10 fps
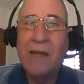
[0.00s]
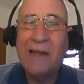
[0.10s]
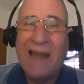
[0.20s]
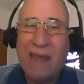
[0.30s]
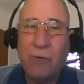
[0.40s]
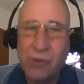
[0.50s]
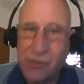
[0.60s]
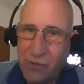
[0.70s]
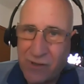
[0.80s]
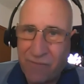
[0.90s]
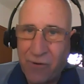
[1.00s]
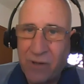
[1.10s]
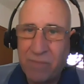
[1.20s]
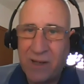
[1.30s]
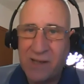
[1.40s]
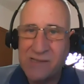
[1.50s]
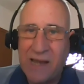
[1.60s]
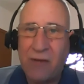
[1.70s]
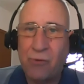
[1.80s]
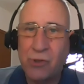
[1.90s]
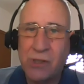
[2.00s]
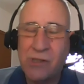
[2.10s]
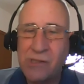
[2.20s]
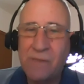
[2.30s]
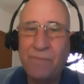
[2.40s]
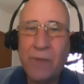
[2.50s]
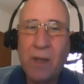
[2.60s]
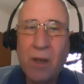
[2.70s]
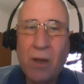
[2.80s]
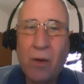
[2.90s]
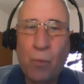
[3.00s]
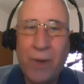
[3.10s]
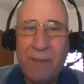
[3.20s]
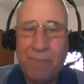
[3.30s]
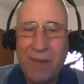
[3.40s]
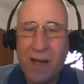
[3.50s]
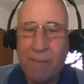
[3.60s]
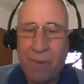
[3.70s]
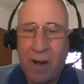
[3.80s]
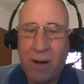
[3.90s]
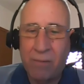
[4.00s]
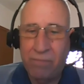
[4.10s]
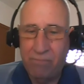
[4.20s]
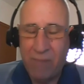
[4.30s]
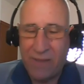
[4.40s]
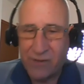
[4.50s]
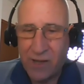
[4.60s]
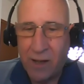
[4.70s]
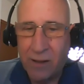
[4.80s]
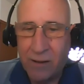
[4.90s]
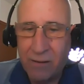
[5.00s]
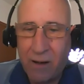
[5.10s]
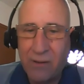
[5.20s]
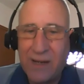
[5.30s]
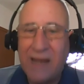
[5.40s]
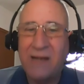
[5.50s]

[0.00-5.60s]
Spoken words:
Languages are different because languages, we pick up our mother tongue, our native